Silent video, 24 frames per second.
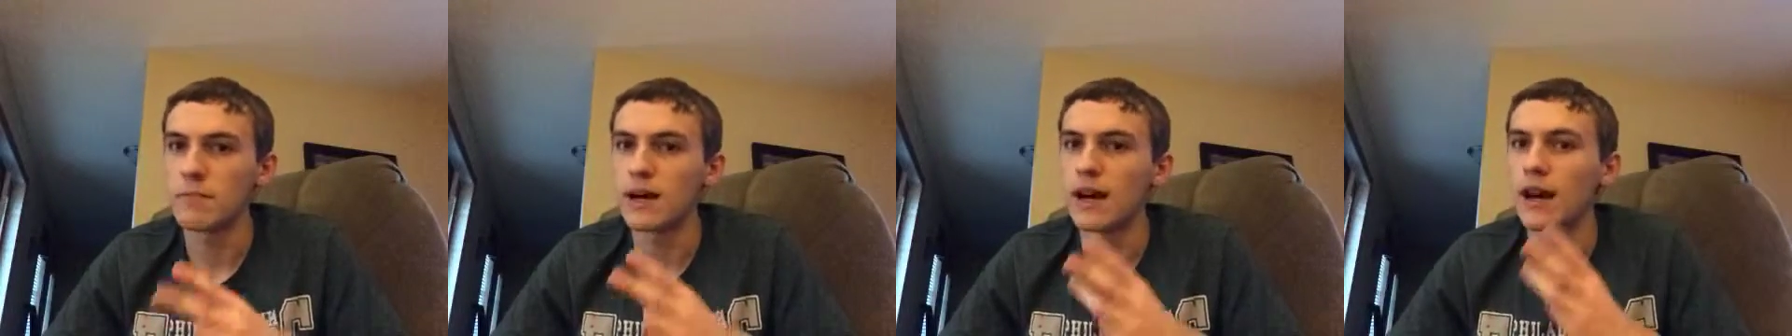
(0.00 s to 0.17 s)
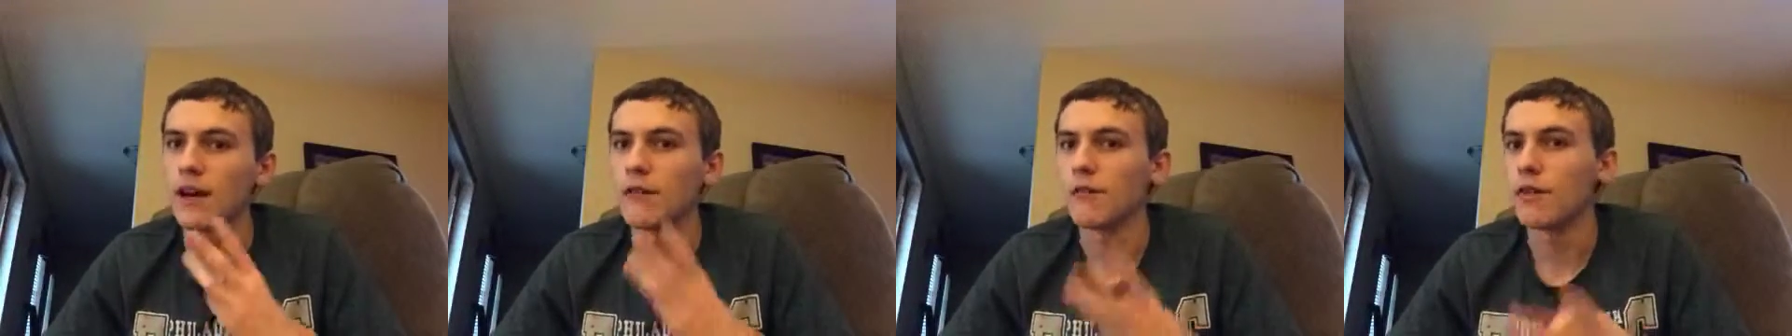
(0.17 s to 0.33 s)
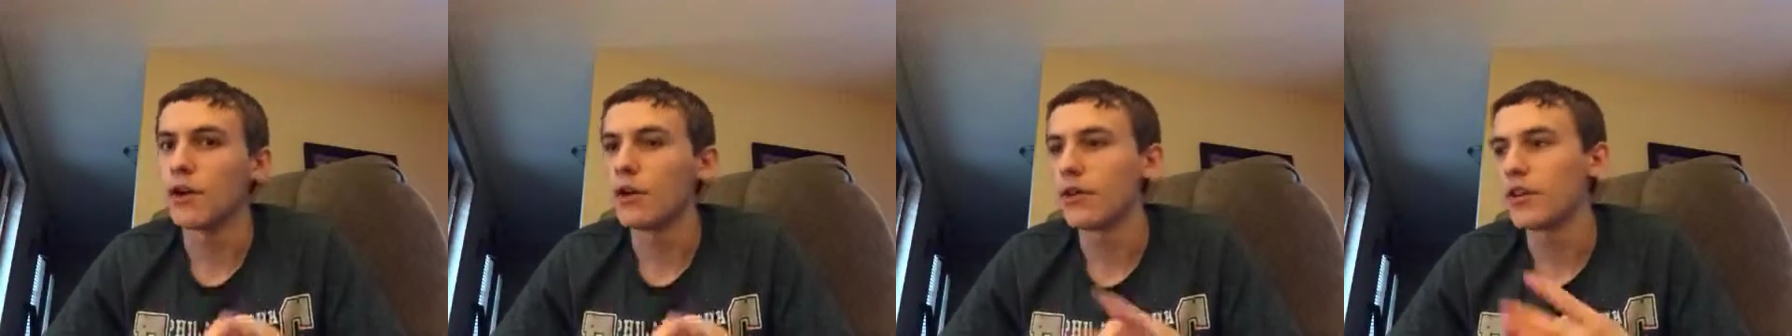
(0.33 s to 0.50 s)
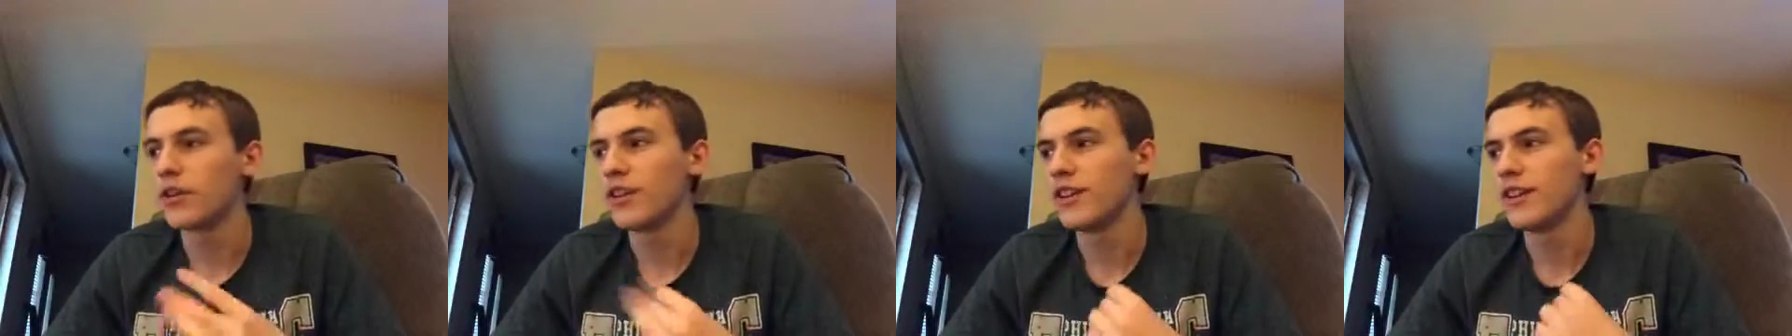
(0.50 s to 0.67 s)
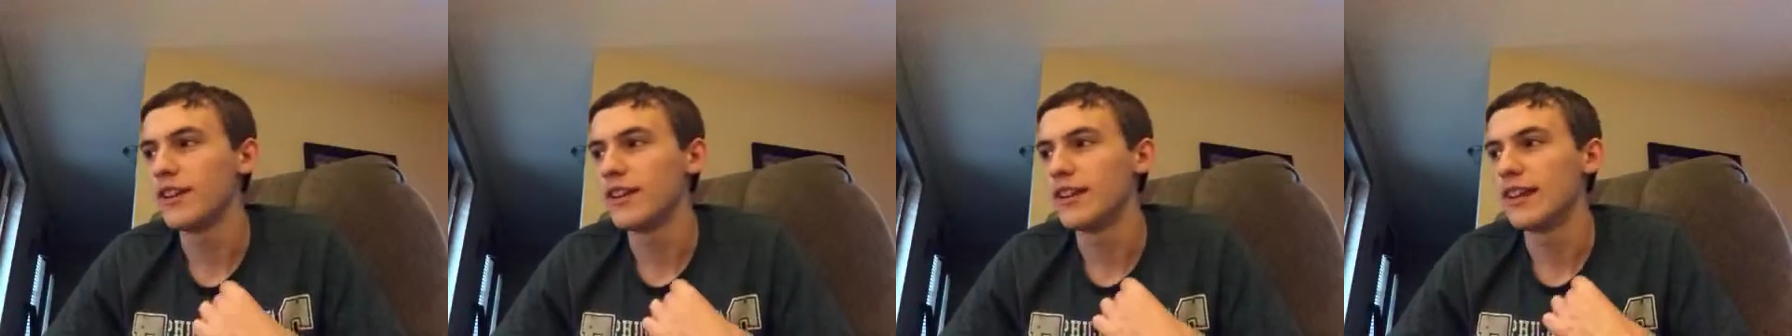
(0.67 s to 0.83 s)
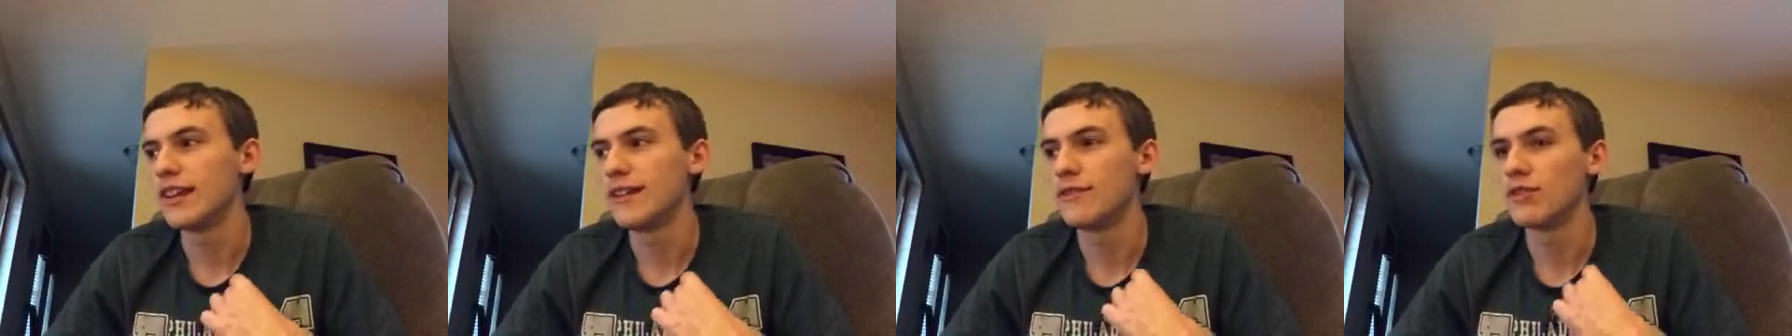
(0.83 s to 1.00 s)
bad vocal
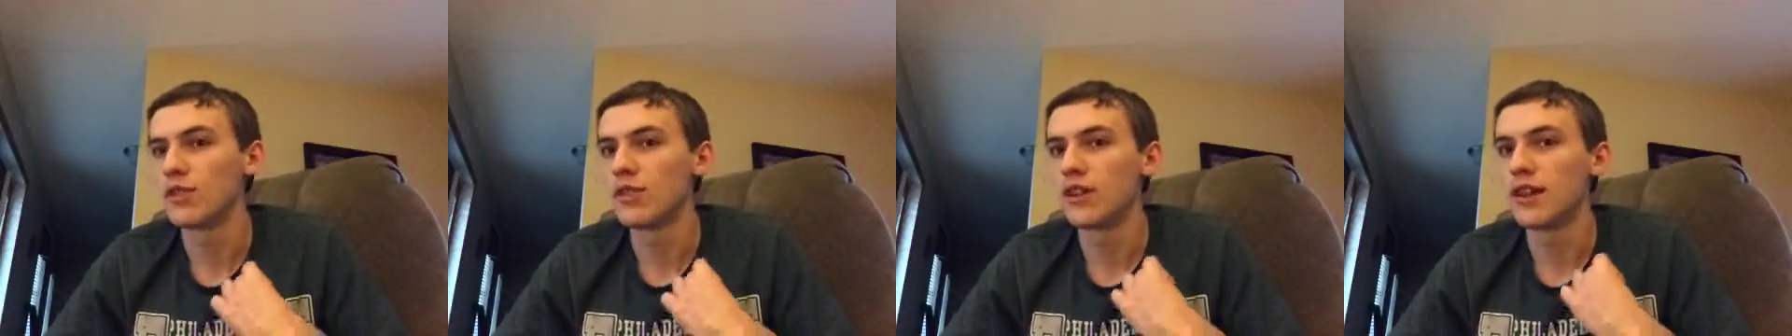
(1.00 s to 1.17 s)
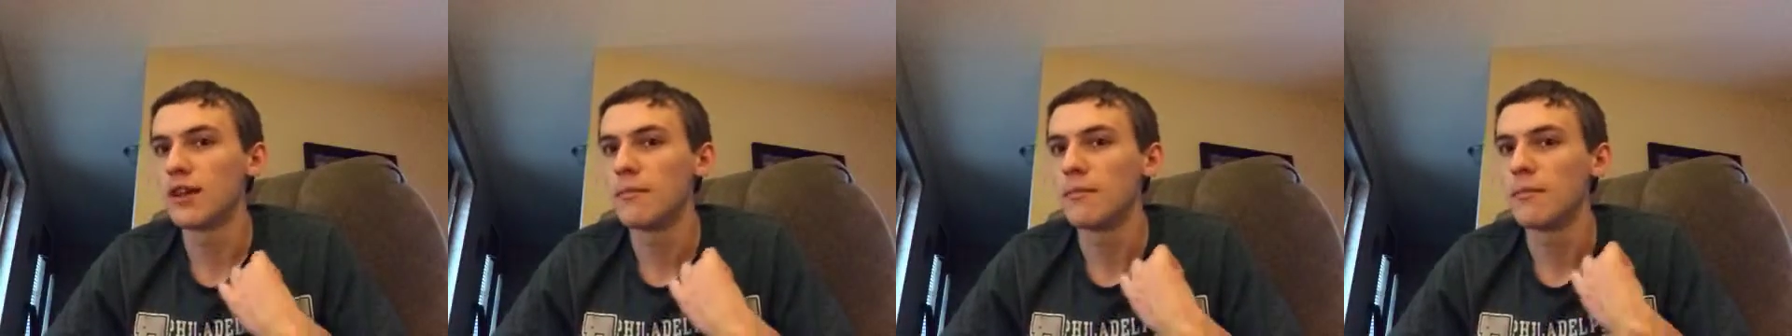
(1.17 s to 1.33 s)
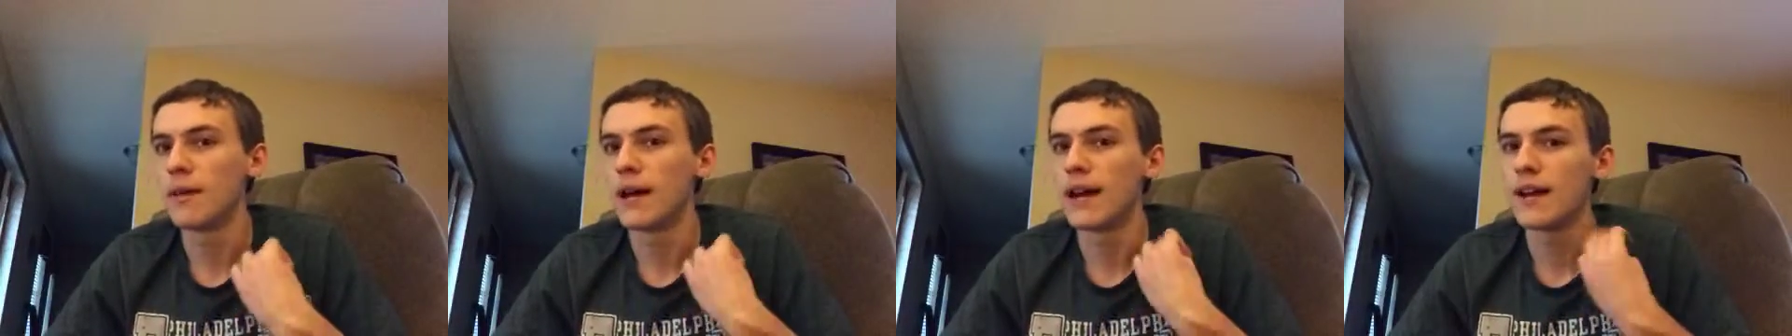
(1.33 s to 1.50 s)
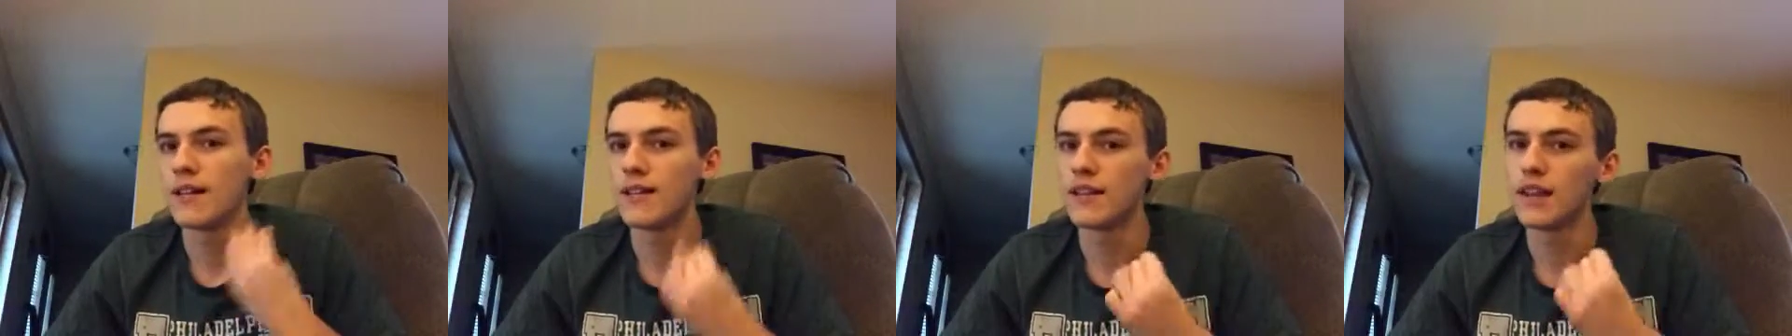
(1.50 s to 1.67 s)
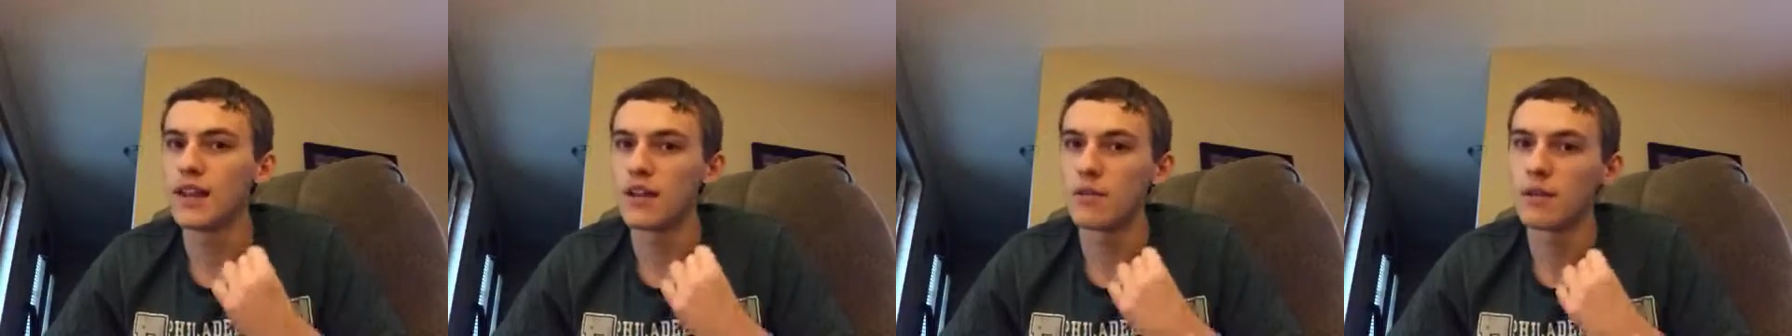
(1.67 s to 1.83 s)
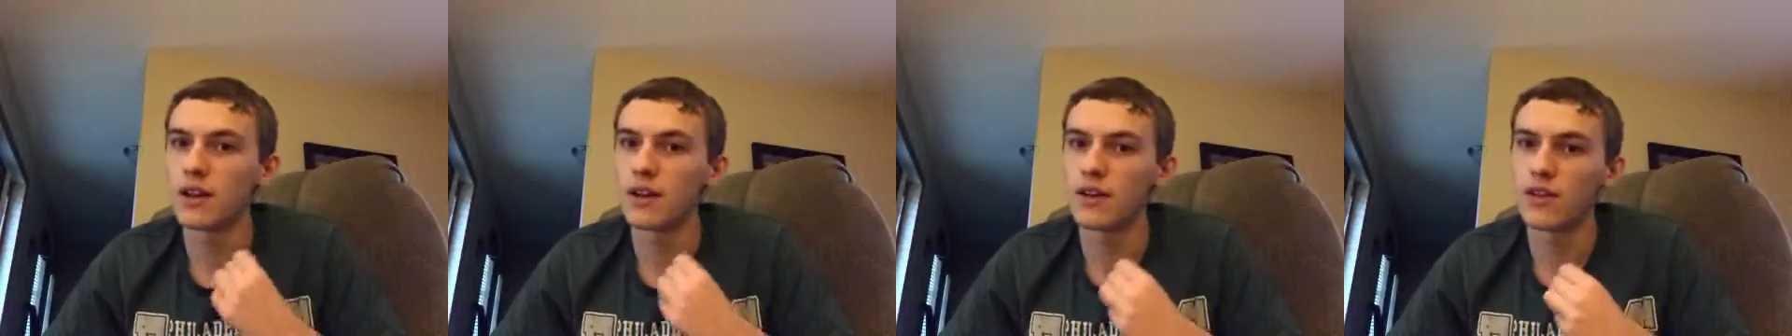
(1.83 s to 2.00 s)
delivery, bad
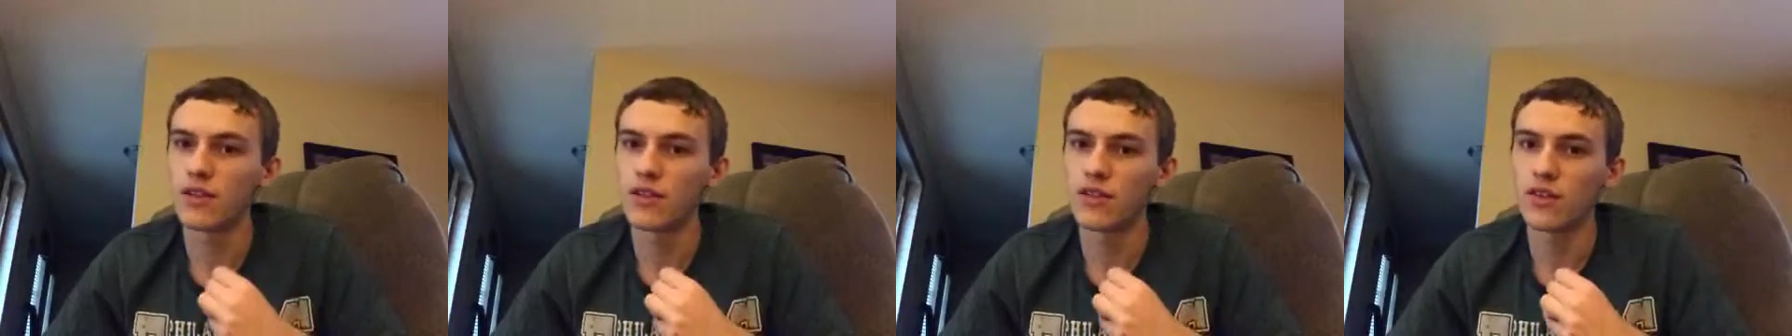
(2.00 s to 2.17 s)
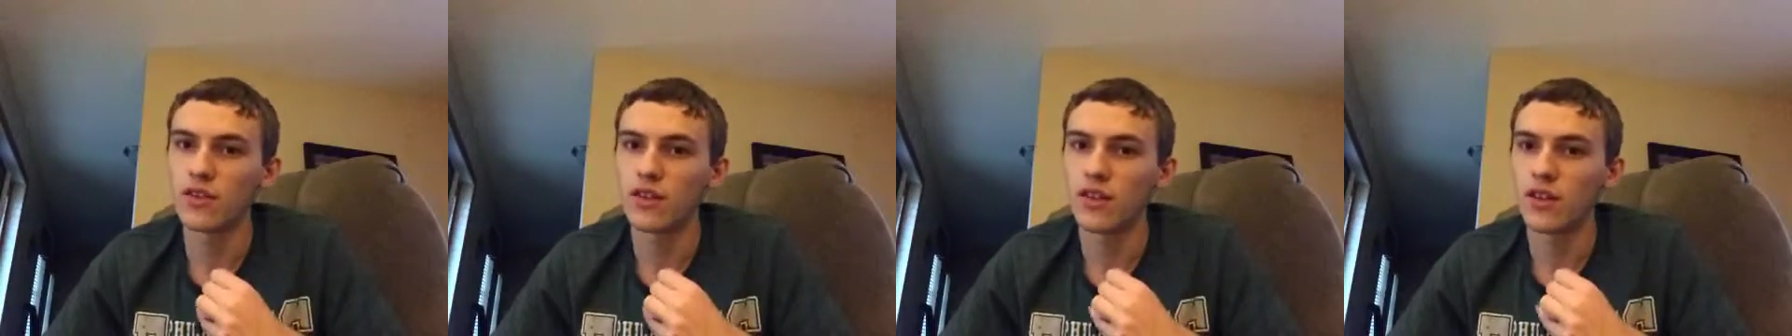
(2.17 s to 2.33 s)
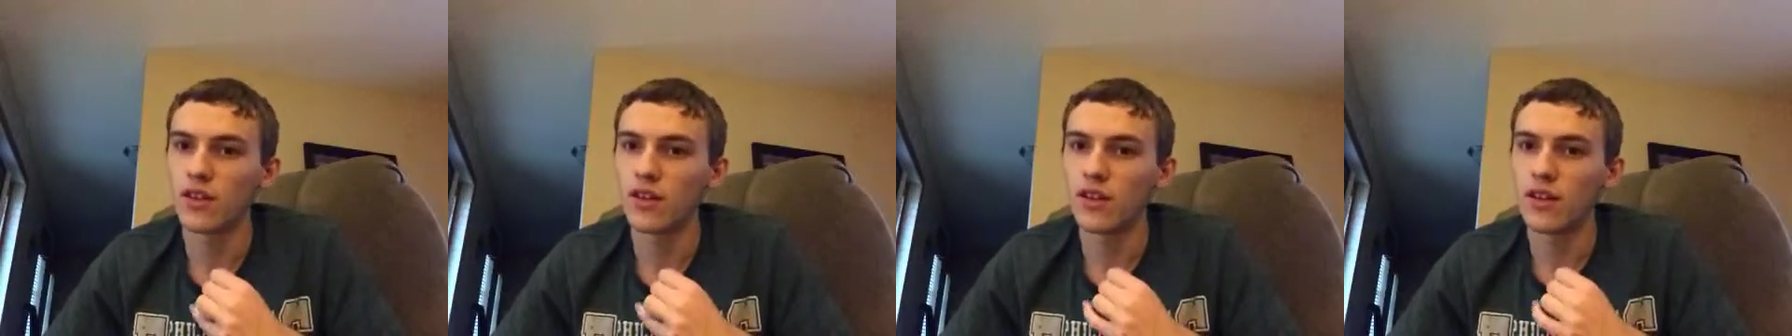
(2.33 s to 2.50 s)
lyrics.